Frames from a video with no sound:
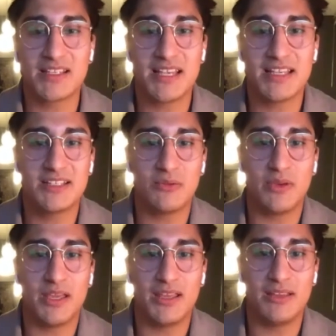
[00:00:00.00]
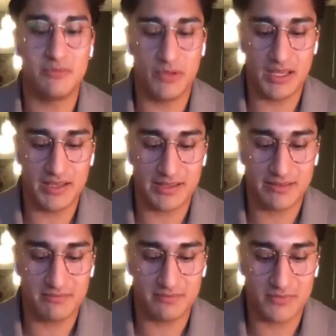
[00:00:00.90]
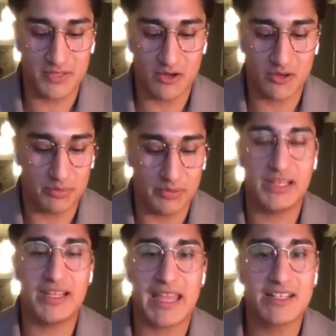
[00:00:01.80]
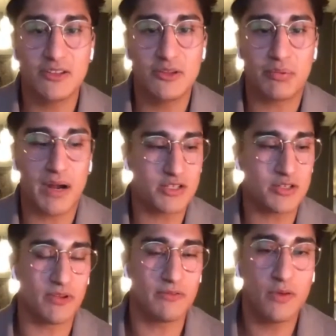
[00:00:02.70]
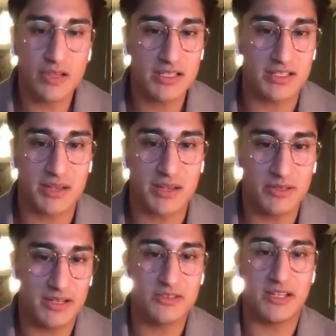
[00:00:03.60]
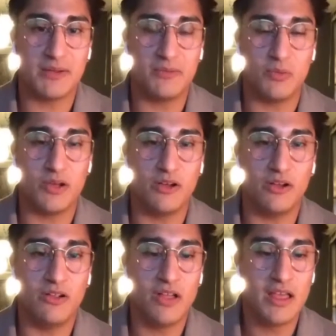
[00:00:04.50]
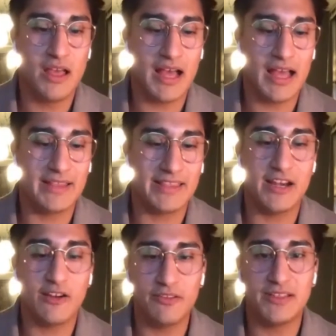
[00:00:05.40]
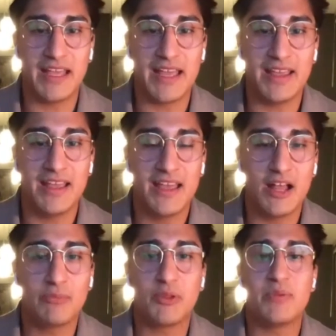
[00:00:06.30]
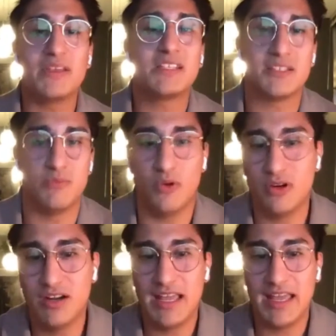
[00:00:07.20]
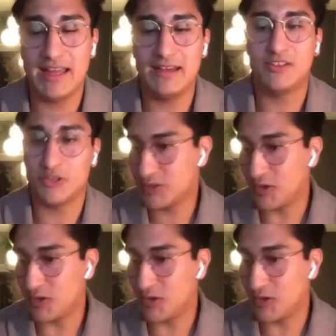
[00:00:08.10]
make sense, then we completely cancel the project. We focus on something else that will, at the end of the day, help the business more. And there's